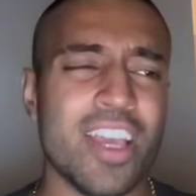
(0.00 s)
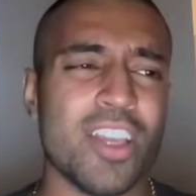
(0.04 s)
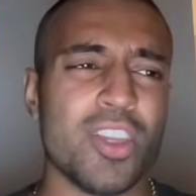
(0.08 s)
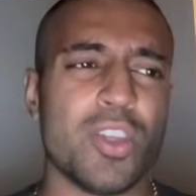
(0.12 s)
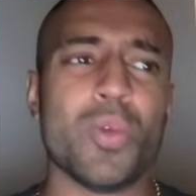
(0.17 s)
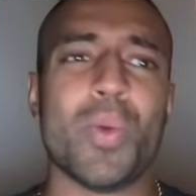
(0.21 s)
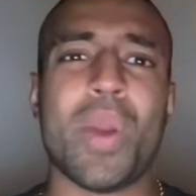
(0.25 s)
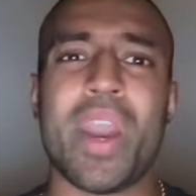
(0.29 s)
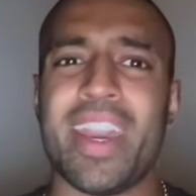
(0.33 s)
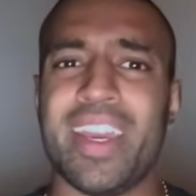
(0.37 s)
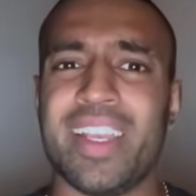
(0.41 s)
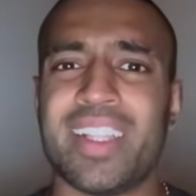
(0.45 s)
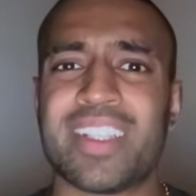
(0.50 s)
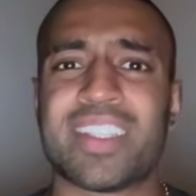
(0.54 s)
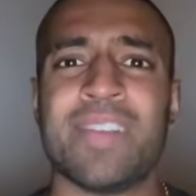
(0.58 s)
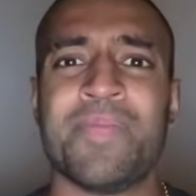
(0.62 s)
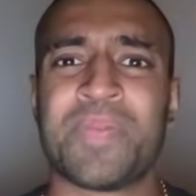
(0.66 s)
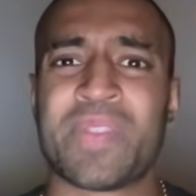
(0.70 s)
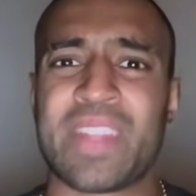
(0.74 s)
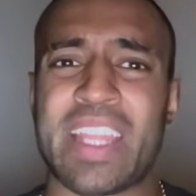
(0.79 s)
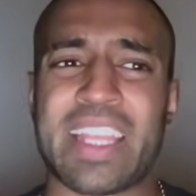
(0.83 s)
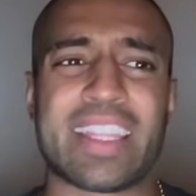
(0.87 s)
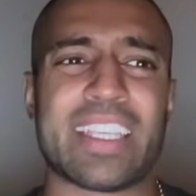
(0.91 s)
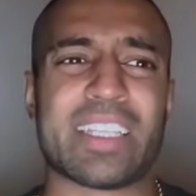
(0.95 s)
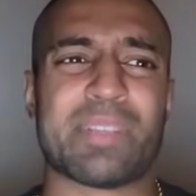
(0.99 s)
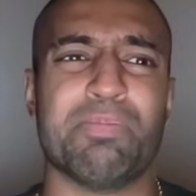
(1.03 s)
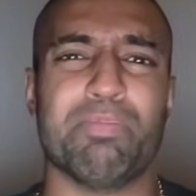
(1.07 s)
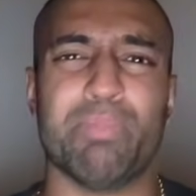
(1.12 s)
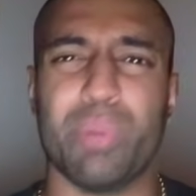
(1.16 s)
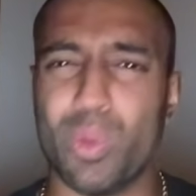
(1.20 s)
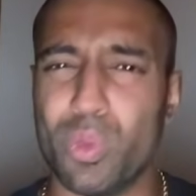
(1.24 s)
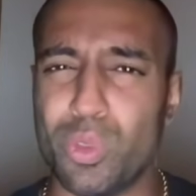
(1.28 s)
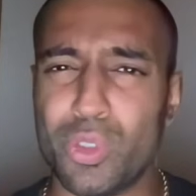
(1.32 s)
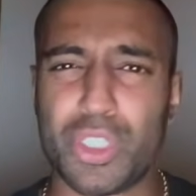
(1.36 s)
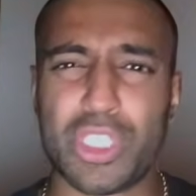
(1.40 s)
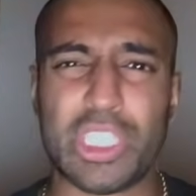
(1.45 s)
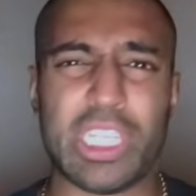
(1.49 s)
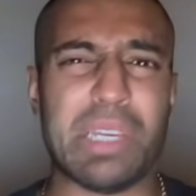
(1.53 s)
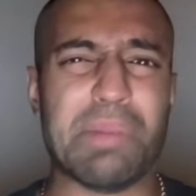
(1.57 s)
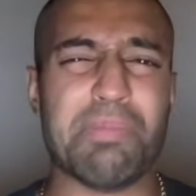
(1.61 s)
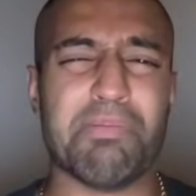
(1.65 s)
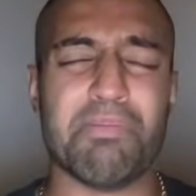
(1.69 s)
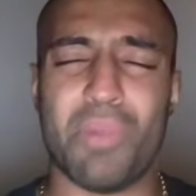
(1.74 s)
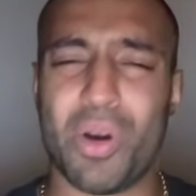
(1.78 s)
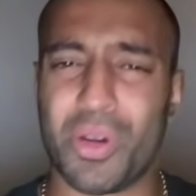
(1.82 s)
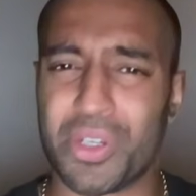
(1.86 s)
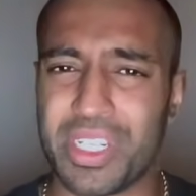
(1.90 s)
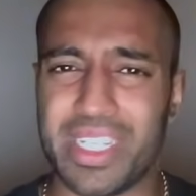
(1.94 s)
You hate like this bullshit
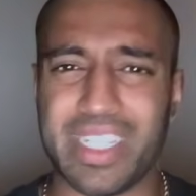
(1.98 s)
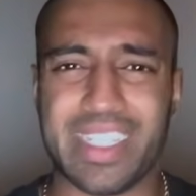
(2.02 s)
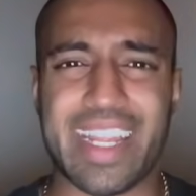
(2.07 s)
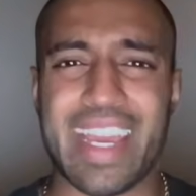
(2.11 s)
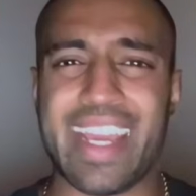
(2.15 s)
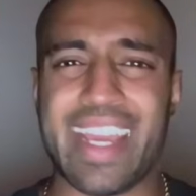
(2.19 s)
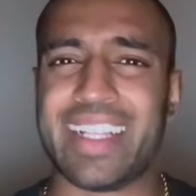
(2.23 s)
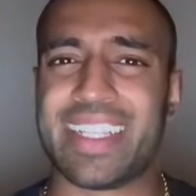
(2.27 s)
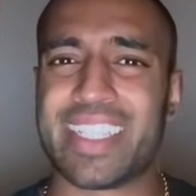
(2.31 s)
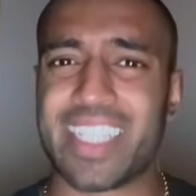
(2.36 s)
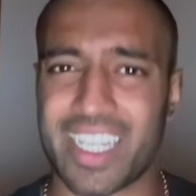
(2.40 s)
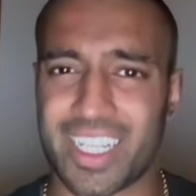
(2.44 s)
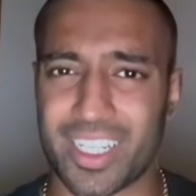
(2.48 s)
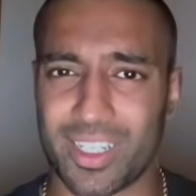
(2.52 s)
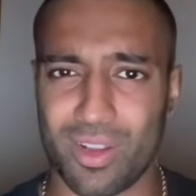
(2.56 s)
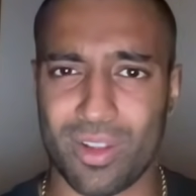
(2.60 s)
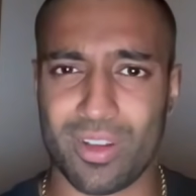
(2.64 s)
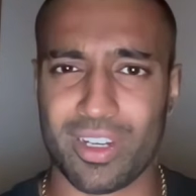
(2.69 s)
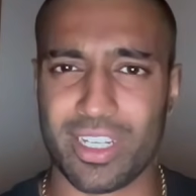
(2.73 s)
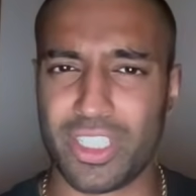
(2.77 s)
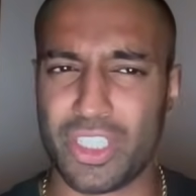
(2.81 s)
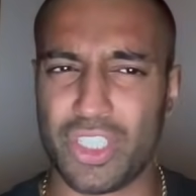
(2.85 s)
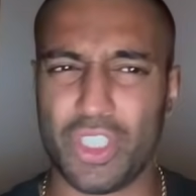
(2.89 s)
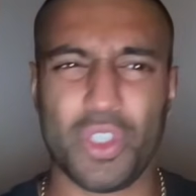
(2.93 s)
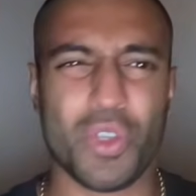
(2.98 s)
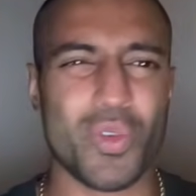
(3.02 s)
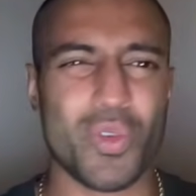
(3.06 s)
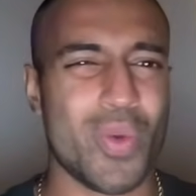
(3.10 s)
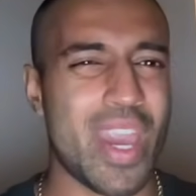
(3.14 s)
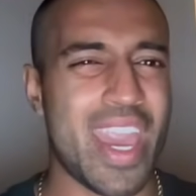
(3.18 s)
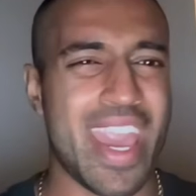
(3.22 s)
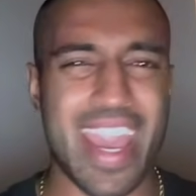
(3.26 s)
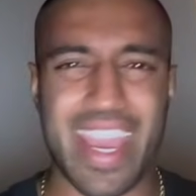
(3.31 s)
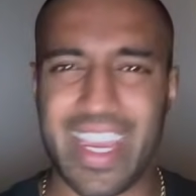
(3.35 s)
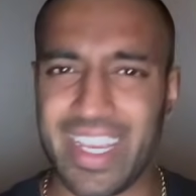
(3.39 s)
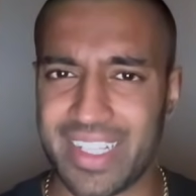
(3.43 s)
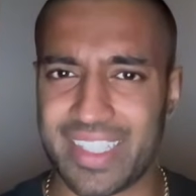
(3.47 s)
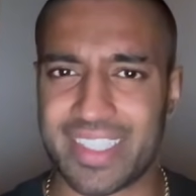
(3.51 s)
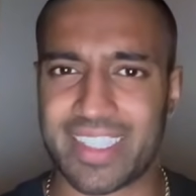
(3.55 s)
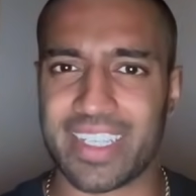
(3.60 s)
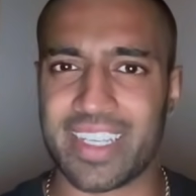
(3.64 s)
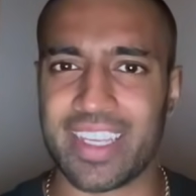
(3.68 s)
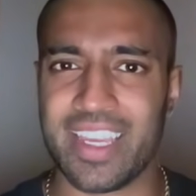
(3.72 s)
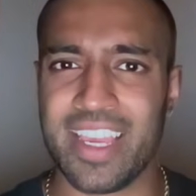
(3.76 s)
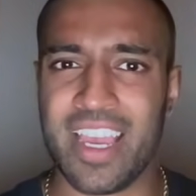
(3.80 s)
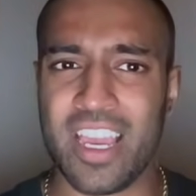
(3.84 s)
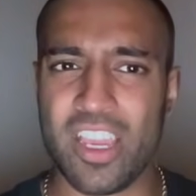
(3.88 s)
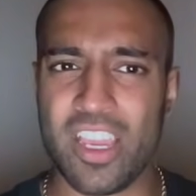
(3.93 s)
modern day technology. You hate
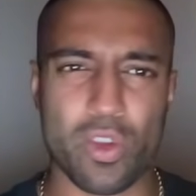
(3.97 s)
it.